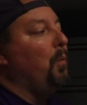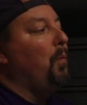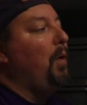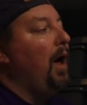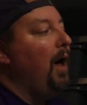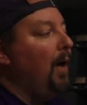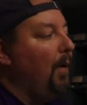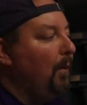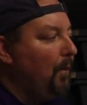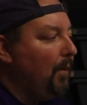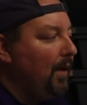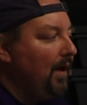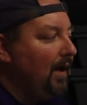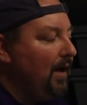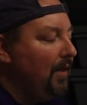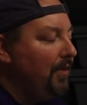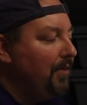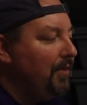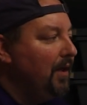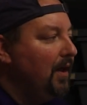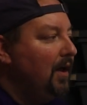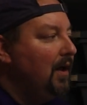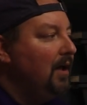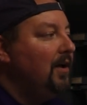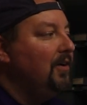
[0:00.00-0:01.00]
well
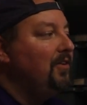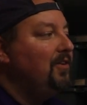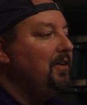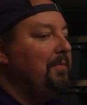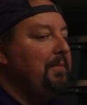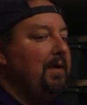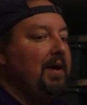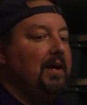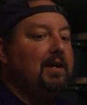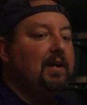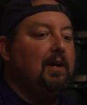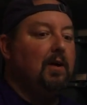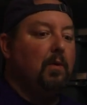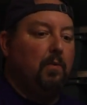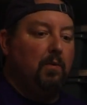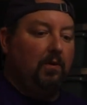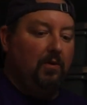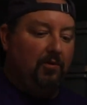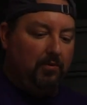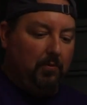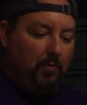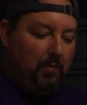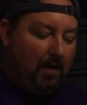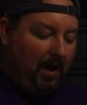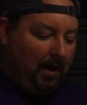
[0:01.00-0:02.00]
with to make it
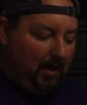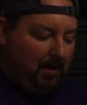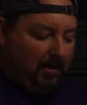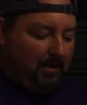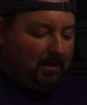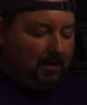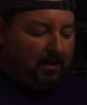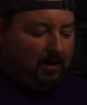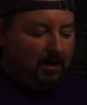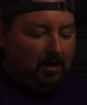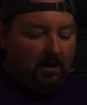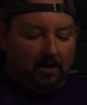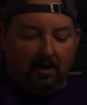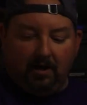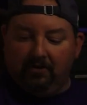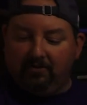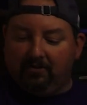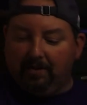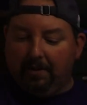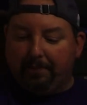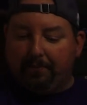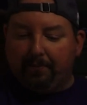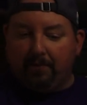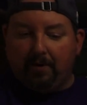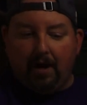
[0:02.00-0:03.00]
worthwhile. Here is
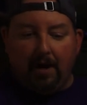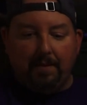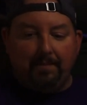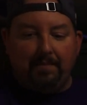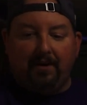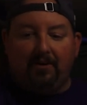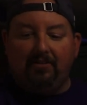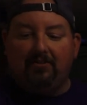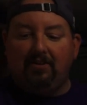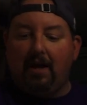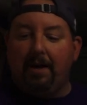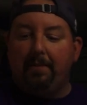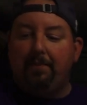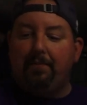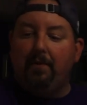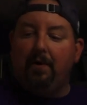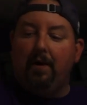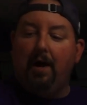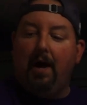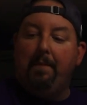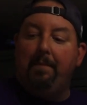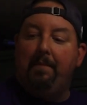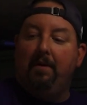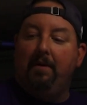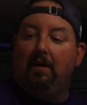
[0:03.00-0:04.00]
a prime example.
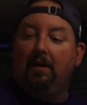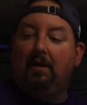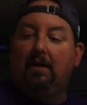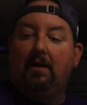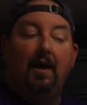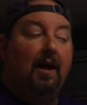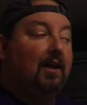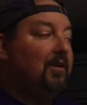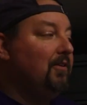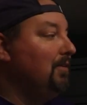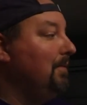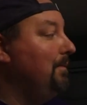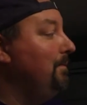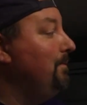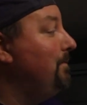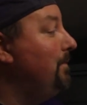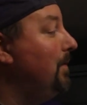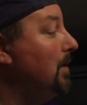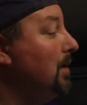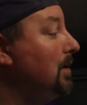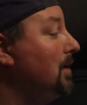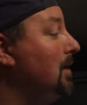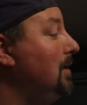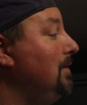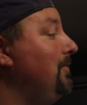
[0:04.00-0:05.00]
I'm going to catch some
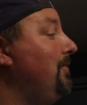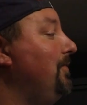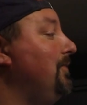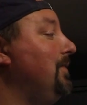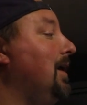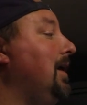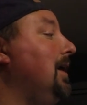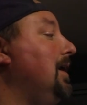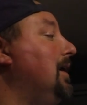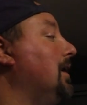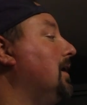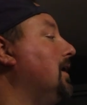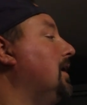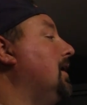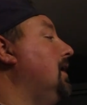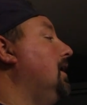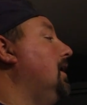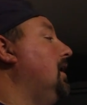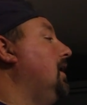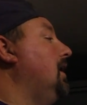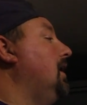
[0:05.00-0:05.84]
fucking flack.